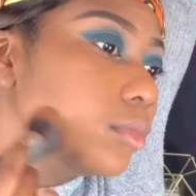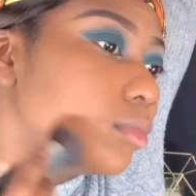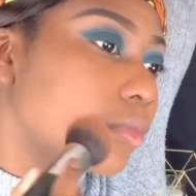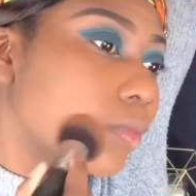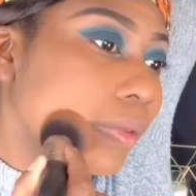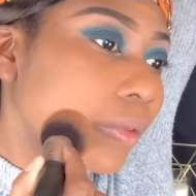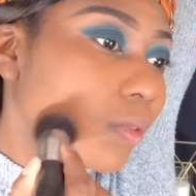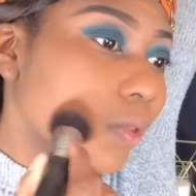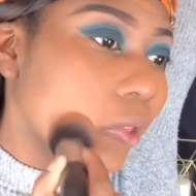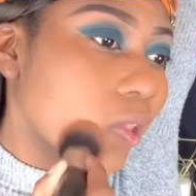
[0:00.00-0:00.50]

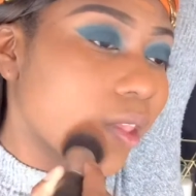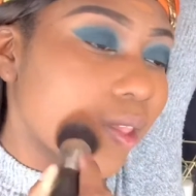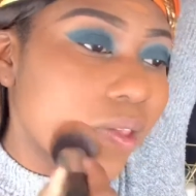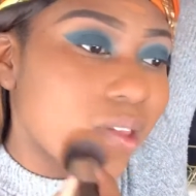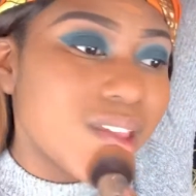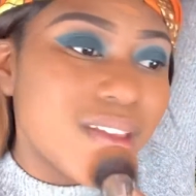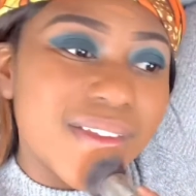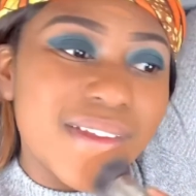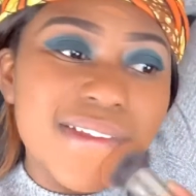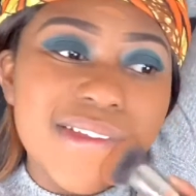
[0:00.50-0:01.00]
foundation
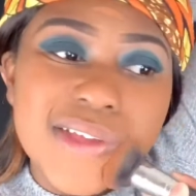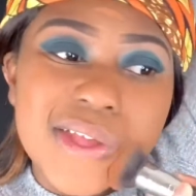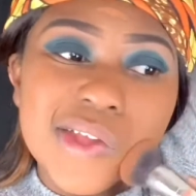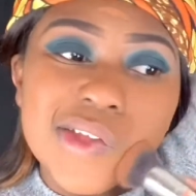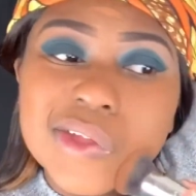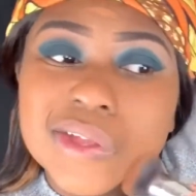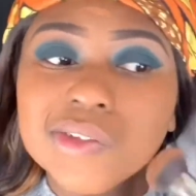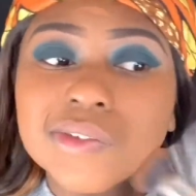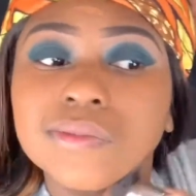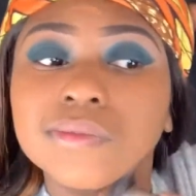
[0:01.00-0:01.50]
brushes.
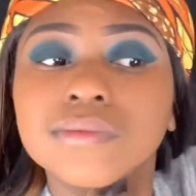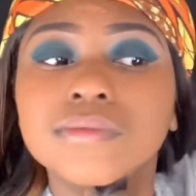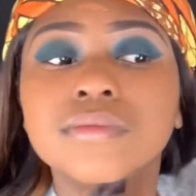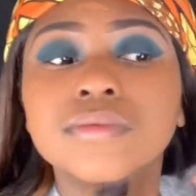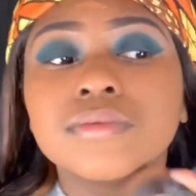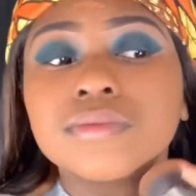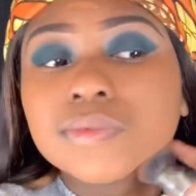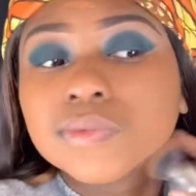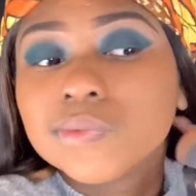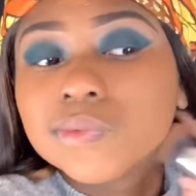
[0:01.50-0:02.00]

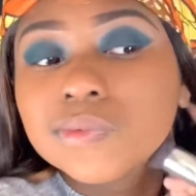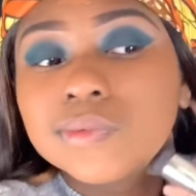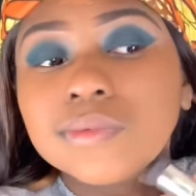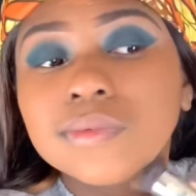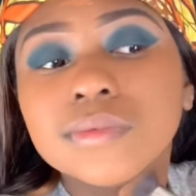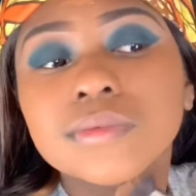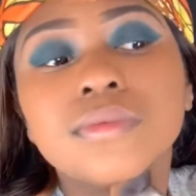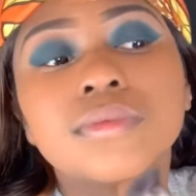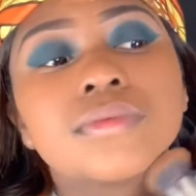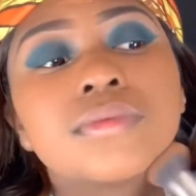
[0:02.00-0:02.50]

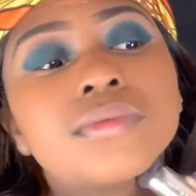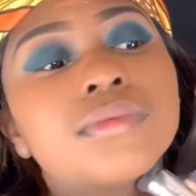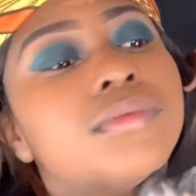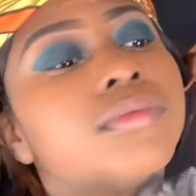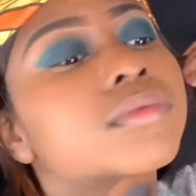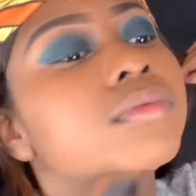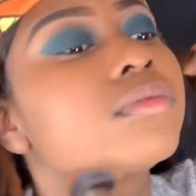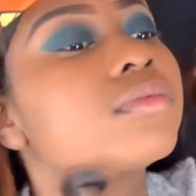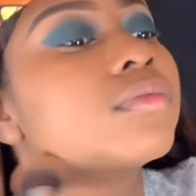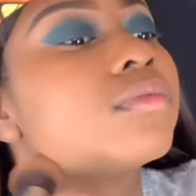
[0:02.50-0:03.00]
Lord, I can't
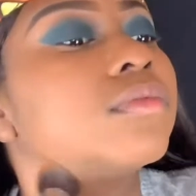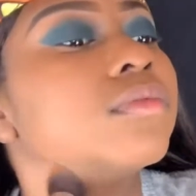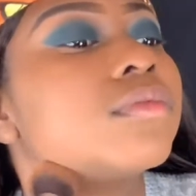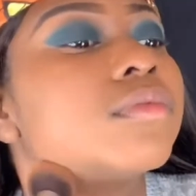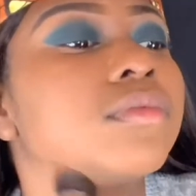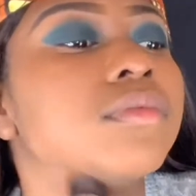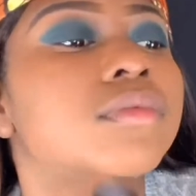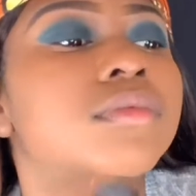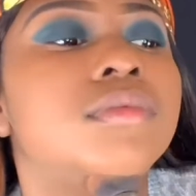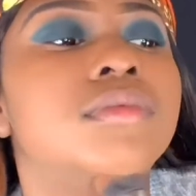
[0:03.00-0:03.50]
talk. Okay,
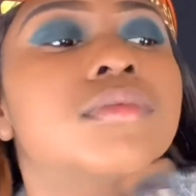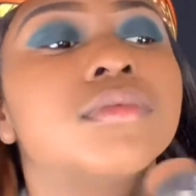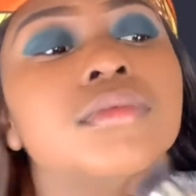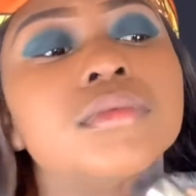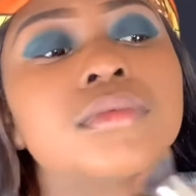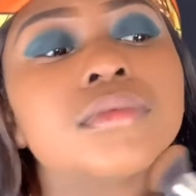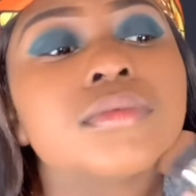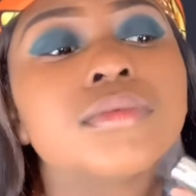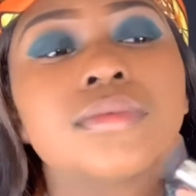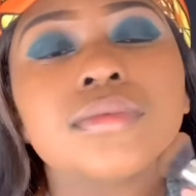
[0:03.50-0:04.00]
so yeah,
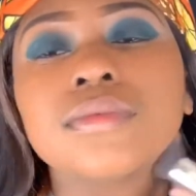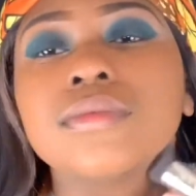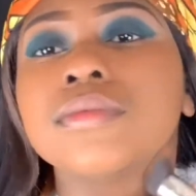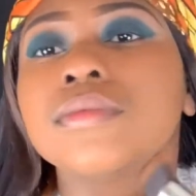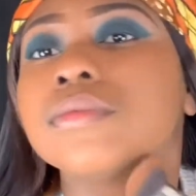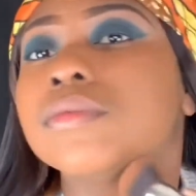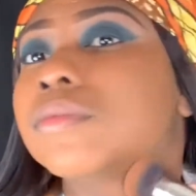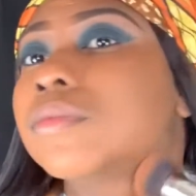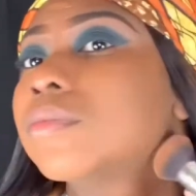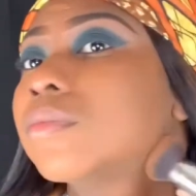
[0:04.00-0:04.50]

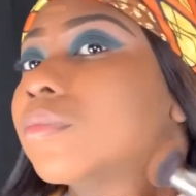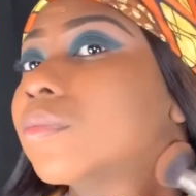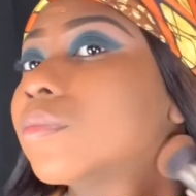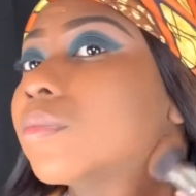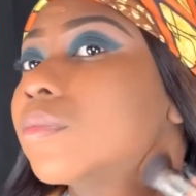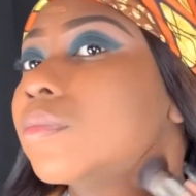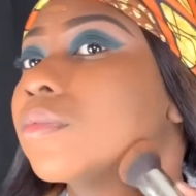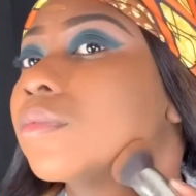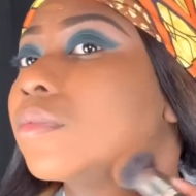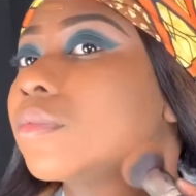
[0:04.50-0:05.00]
I
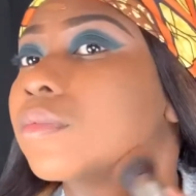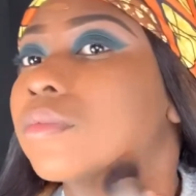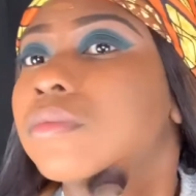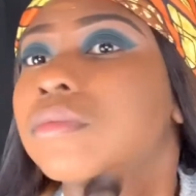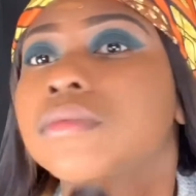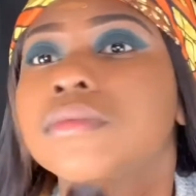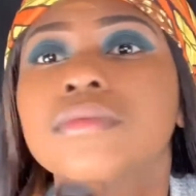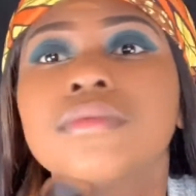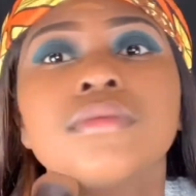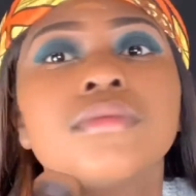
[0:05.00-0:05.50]
like to
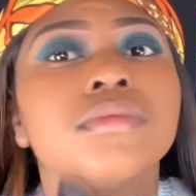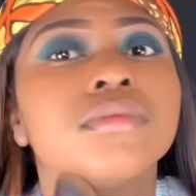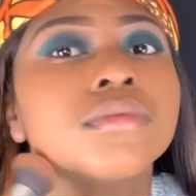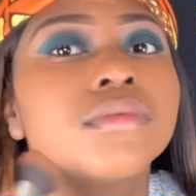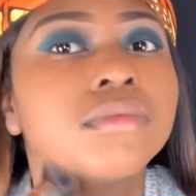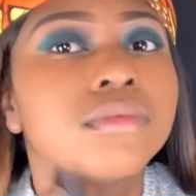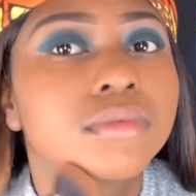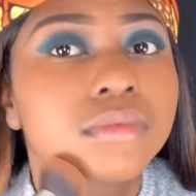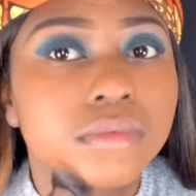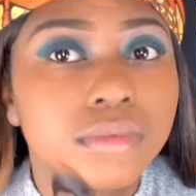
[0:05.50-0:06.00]
go in with
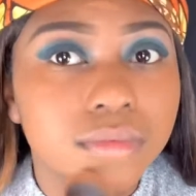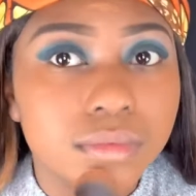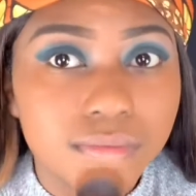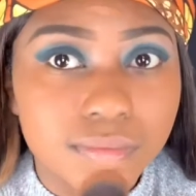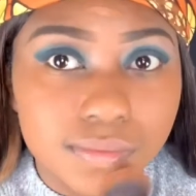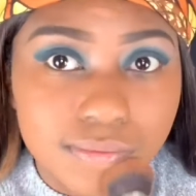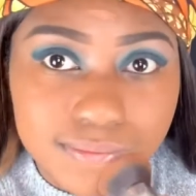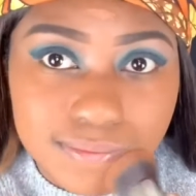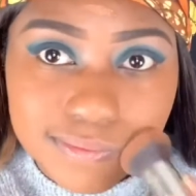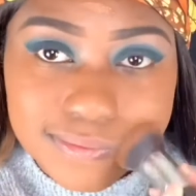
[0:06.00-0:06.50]
the brush
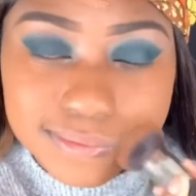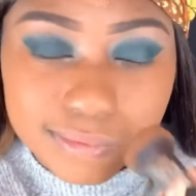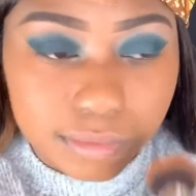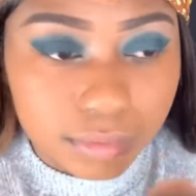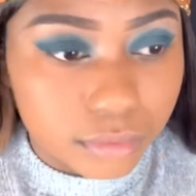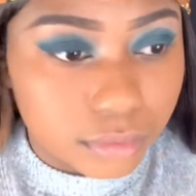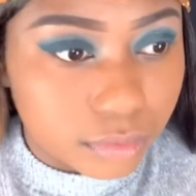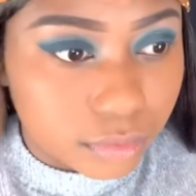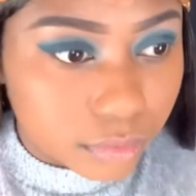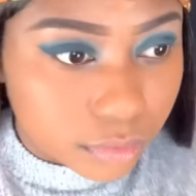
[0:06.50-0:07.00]
first and
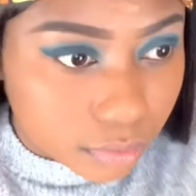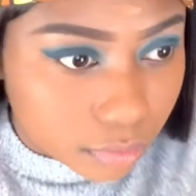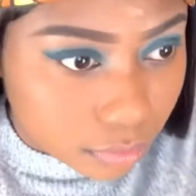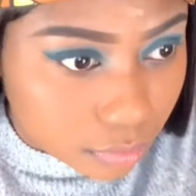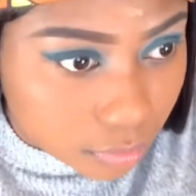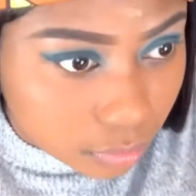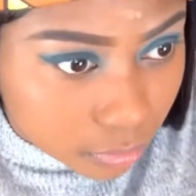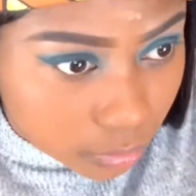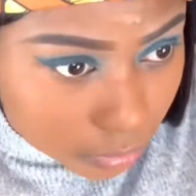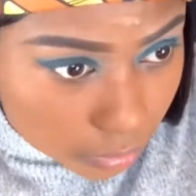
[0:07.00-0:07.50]
pat it
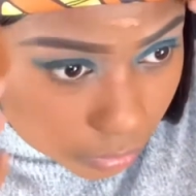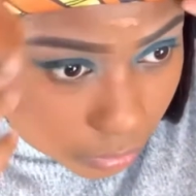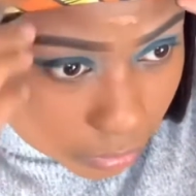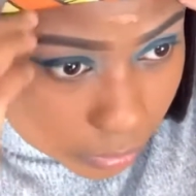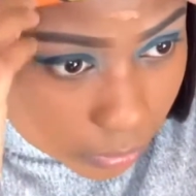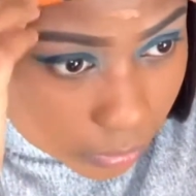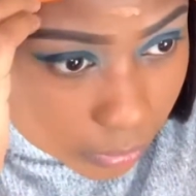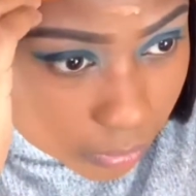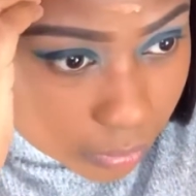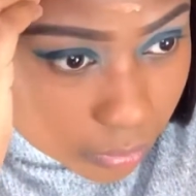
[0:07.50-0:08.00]
in because
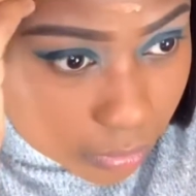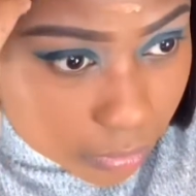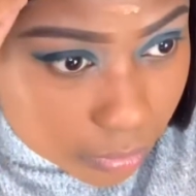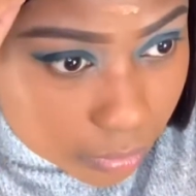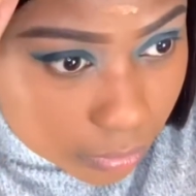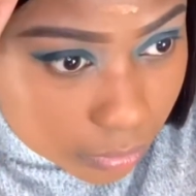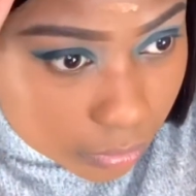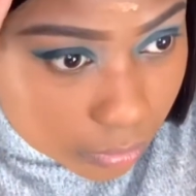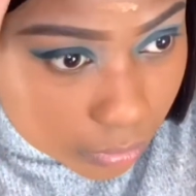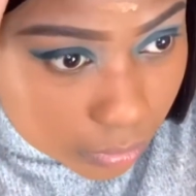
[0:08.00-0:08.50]
it
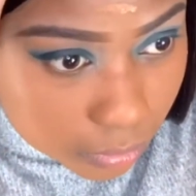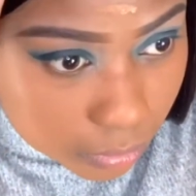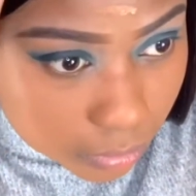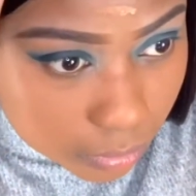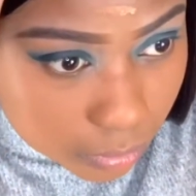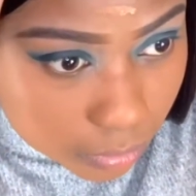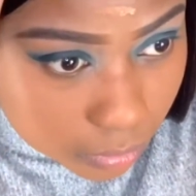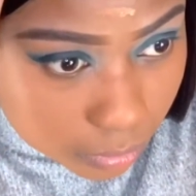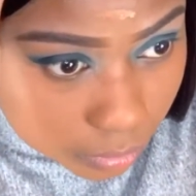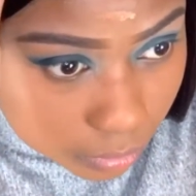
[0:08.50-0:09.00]
doesn't take
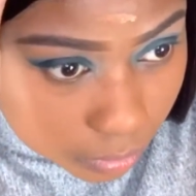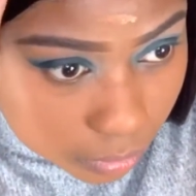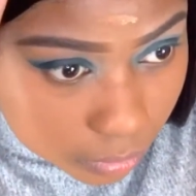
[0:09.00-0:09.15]
off